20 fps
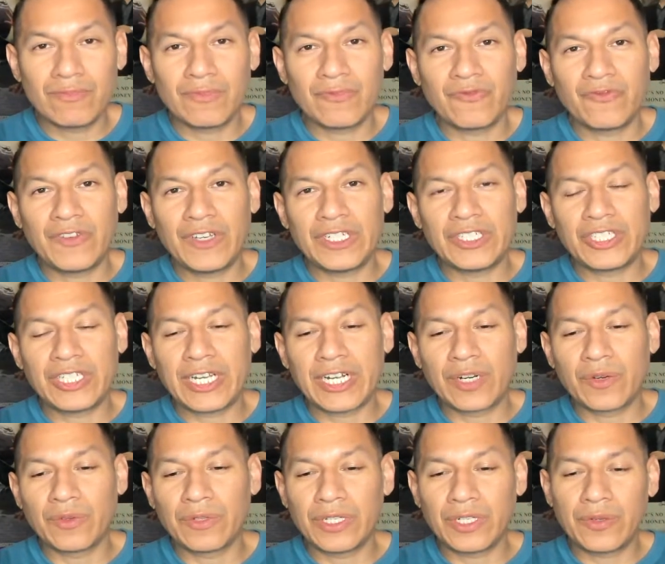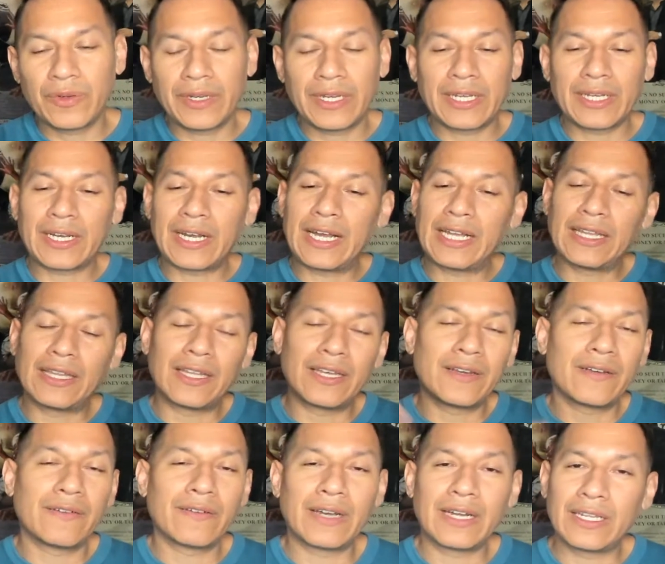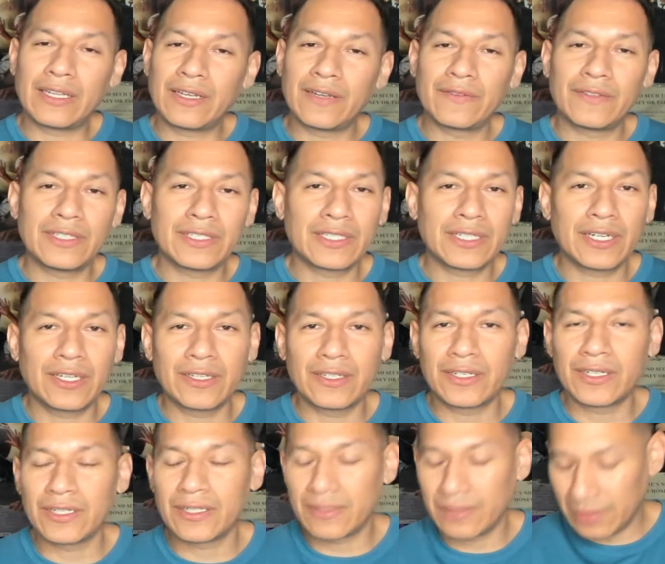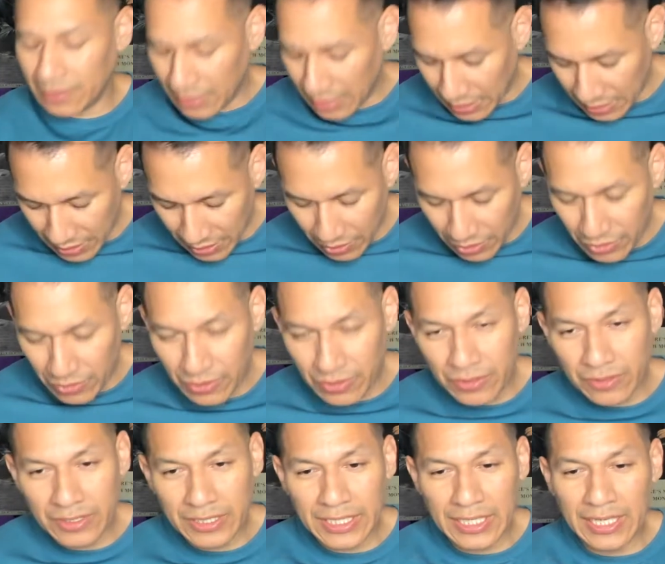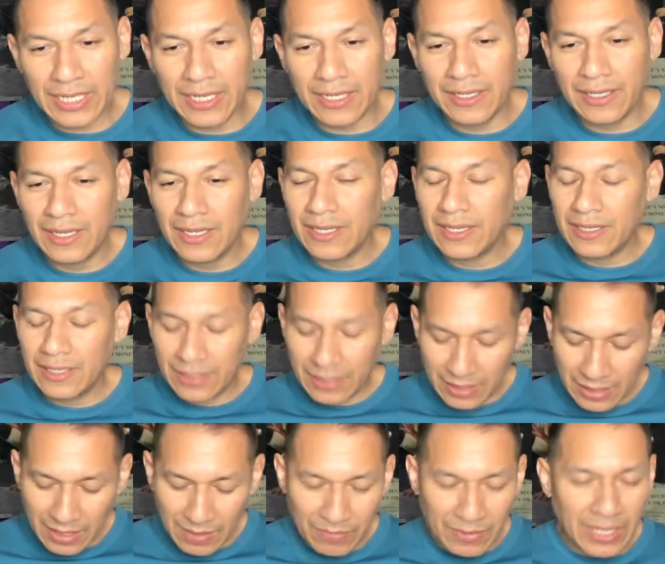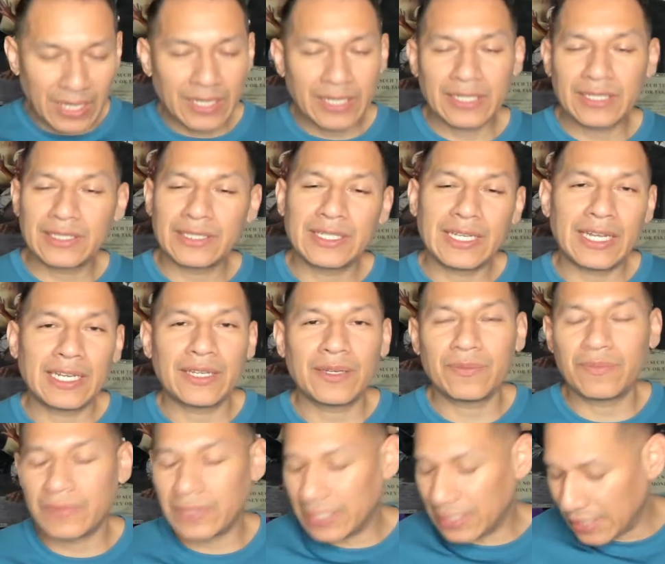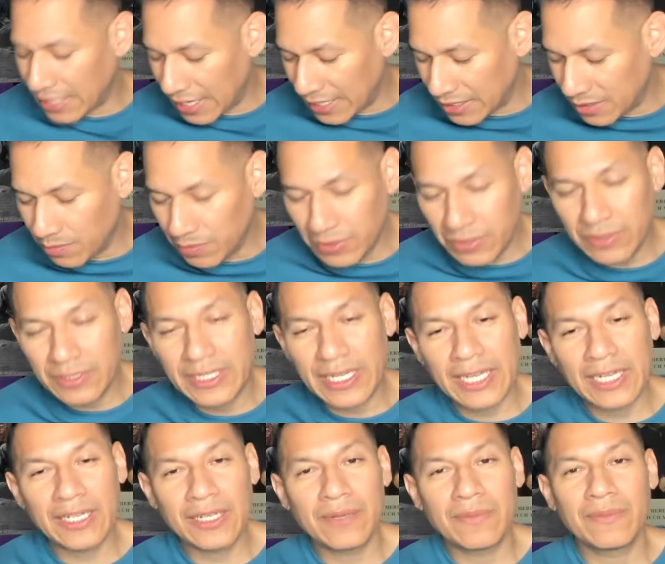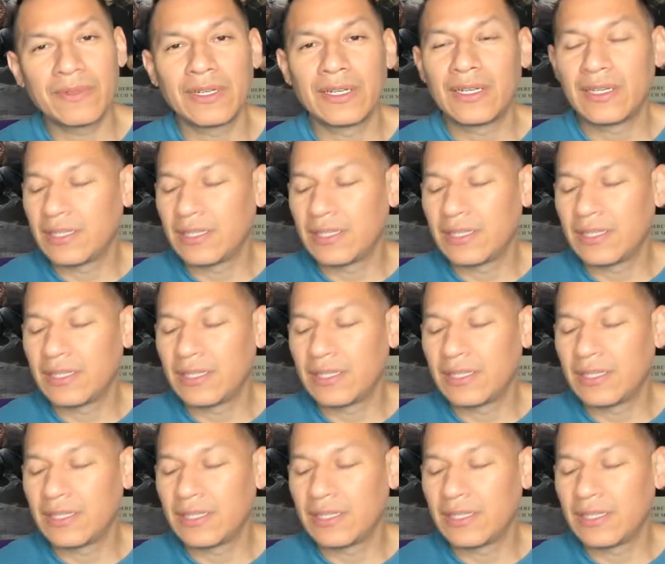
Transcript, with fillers: Fit check really quick. I love, I love this color. Got the Lulu T. I'm not going to stand up the nice blue denim.